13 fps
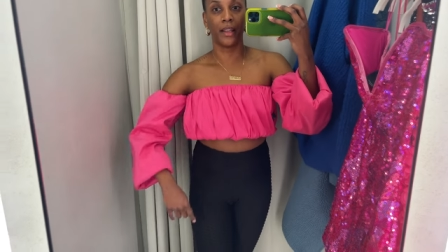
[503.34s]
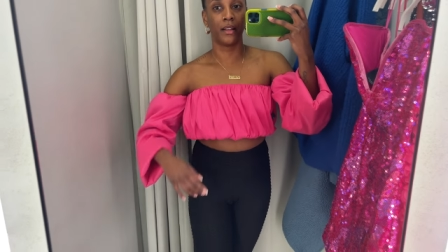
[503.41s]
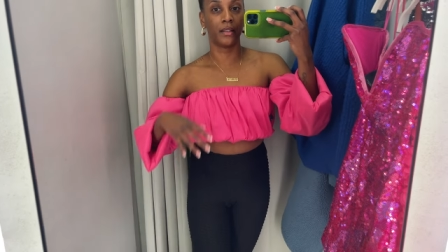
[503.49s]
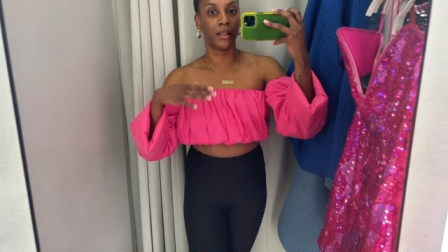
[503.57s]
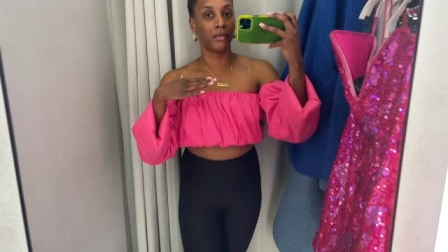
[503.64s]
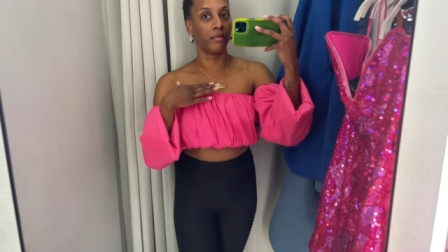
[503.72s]

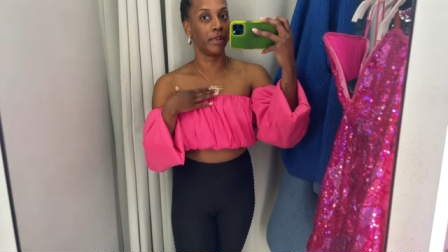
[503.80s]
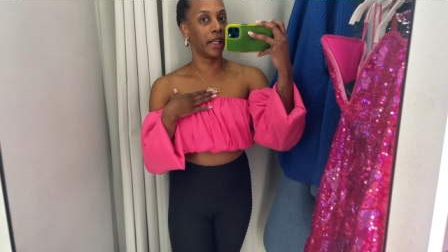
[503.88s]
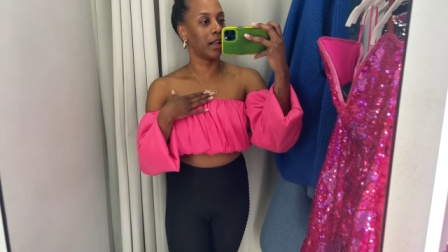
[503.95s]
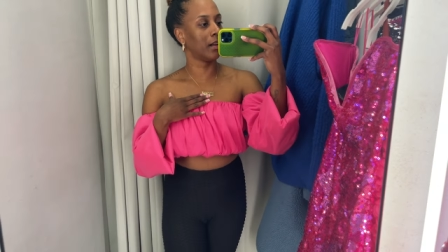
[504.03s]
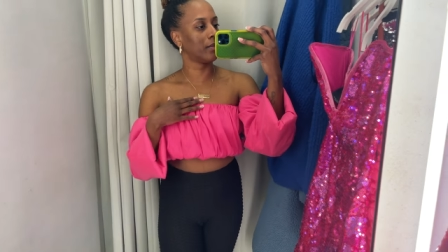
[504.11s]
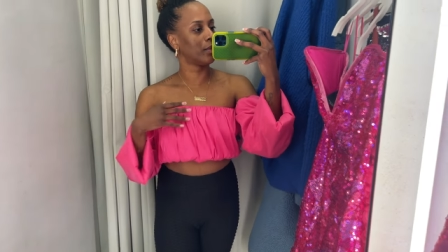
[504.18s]
because I really
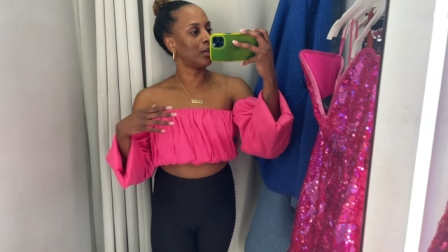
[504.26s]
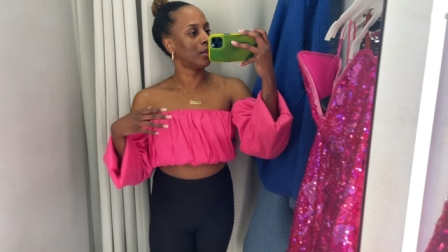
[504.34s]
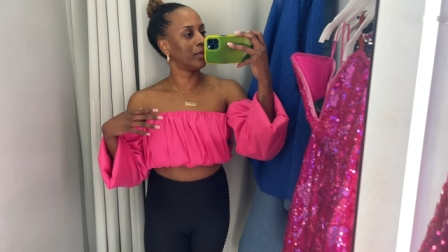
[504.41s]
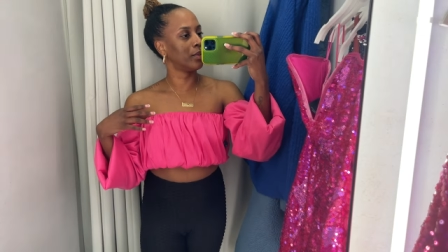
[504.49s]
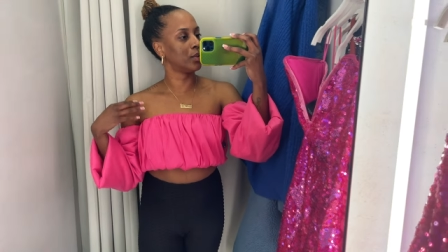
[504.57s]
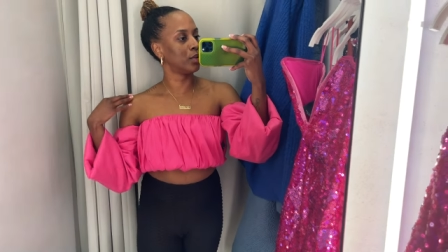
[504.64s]
love
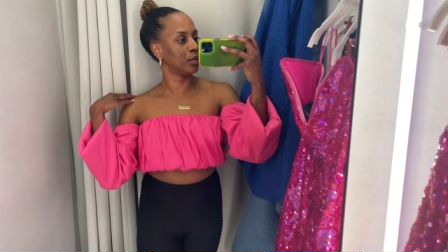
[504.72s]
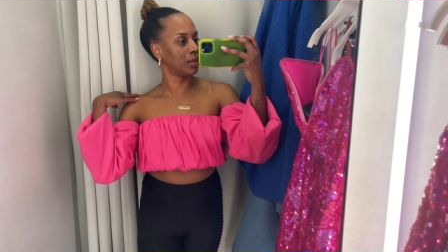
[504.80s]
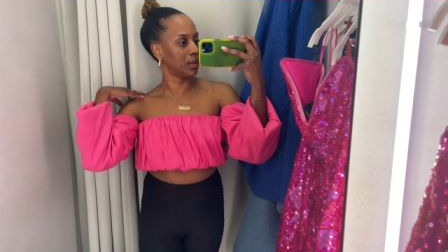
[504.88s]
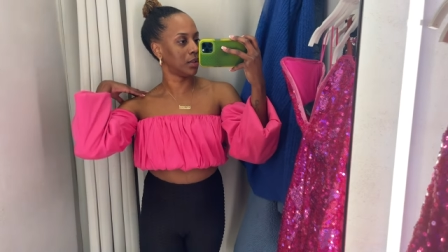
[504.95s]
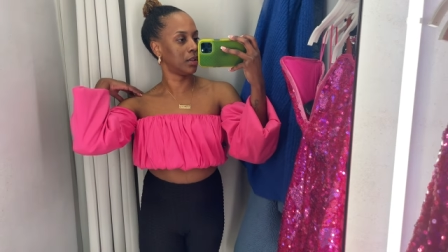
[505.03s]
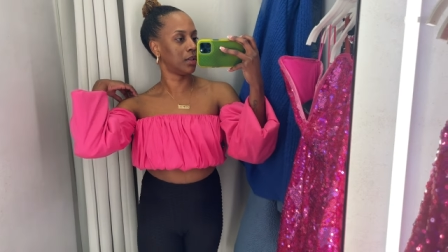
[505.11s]

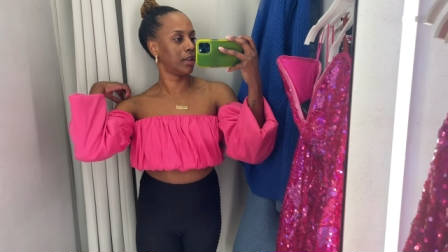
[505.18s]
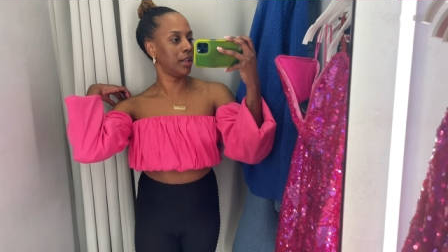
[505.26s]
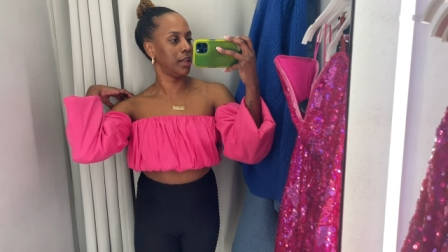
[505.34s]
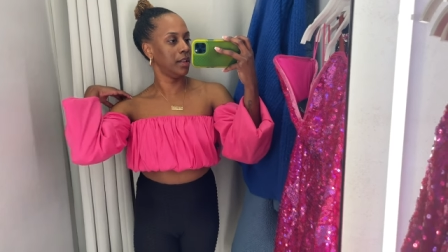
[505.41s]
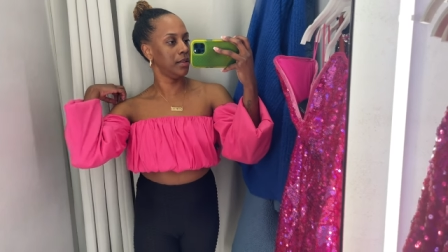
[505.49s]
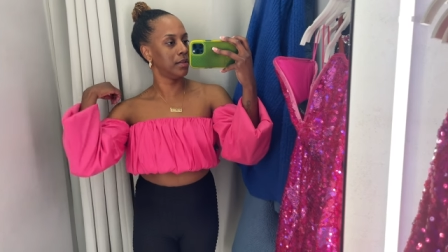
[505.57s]
off-the-shoulder
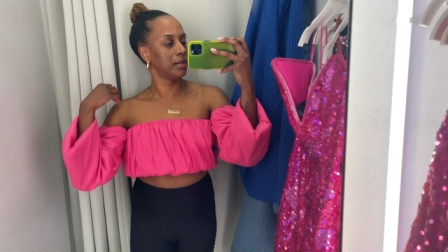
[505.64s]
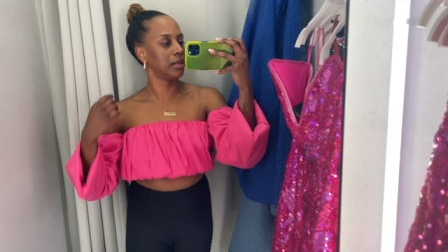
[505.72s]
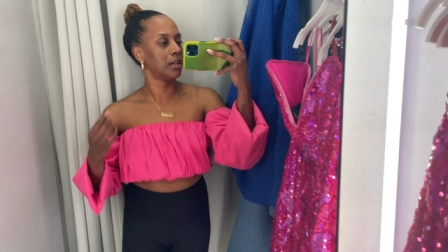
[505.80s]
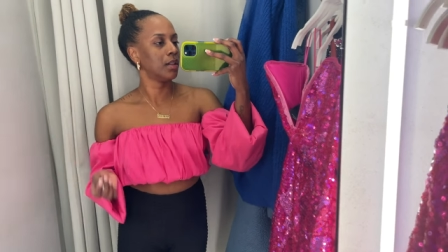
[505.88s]
thingies.